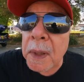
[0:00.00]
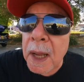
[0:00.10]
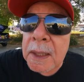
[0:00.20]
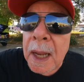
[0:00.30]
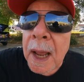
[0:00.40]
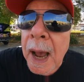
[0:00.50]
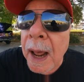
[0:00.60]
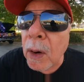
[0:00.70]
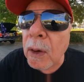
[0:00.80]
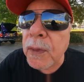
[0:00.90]
Plus,
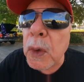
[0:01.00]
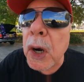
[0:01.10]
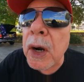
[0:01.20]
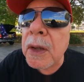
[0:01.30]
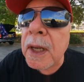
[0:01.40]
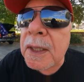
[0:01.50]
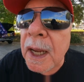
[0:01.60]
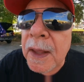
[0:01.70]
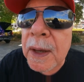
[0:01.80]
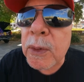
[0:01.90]
I don't know if you heard this,
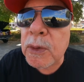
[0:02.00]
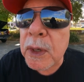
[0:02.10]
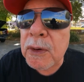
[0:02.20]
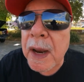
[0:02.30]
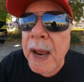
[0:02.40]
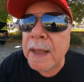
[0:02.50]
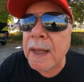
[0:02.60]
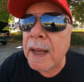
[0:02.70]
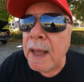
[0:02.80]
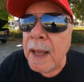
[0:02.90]
I think it was
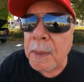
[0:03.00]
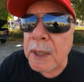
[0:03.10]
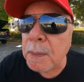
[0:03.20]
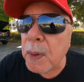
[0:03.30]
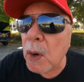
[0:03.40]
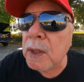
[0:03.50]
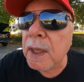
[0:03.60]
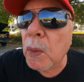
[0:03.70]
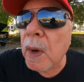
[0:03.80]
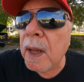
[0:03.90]
retracted, but
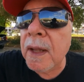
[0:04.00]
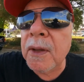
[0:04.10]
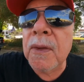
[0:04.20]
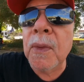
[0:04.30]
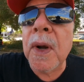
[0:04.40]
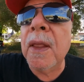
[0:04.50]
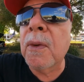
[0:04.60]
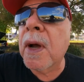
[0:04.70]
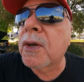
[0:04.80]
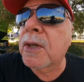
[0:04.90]
supposedly one of the
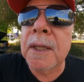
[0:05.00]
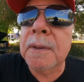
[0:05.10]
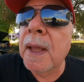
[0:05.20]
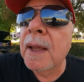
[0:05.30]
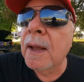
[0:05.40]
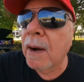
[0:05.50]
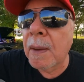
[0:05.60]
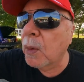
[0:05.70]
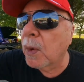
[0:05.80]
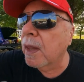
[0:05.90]

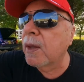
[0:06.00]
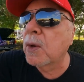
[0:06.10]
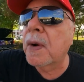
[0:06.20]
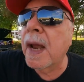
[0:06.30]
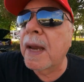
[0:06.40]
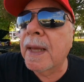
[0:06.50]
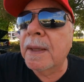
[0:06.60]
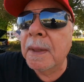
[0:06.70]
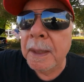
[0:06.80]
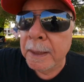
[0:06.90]

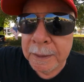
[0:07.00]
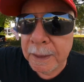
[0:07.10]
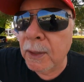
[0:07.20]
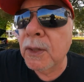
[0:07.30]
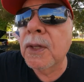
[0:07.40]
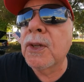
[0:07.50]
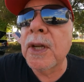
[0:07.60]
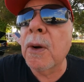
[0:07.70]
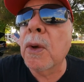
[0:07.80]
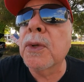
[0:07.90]
Ukrainian
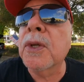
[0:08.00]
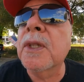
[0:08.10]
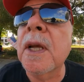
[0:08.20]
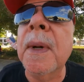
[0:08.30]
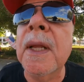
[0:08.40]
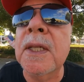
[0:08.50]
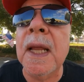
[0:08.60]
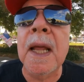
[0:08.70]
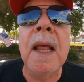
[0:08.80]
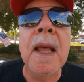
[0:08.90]
generals or somebody
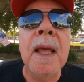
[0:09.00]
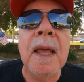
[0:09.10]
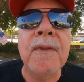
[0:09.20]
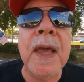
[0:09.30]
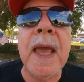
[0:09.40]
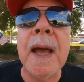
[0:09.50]
said, if they